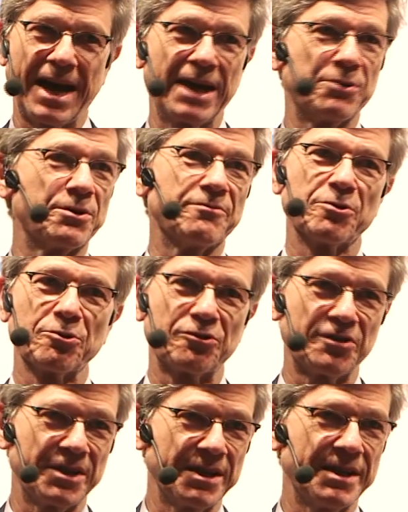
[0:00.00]

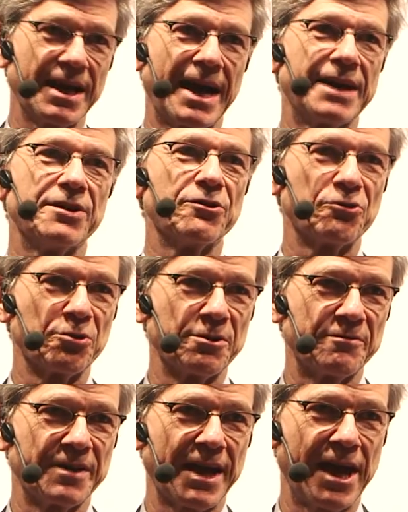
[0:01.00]
biodiversity, on
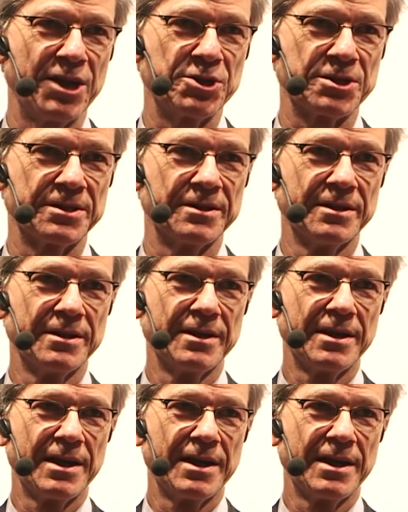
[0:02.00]
desertification,